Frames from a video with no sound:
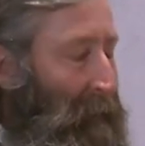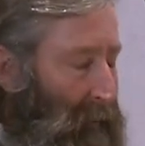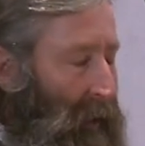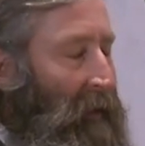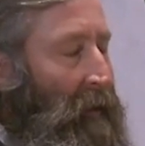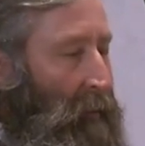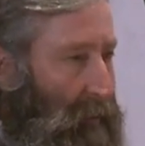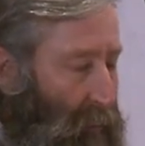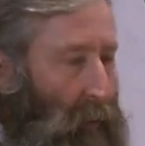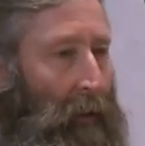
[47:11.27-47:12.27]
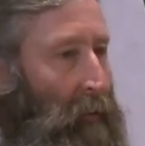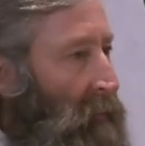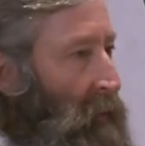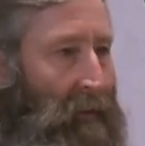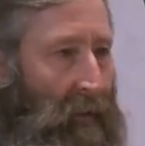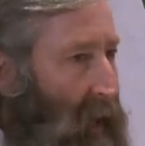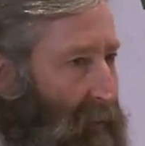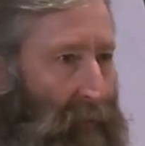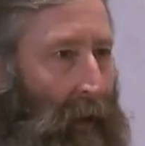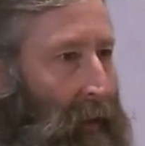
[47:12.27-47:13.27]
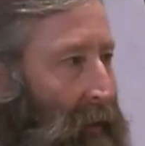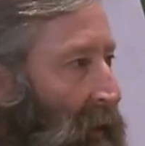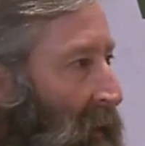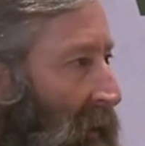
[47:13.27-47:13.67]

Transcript: I'm telling you it's real. It's not fake.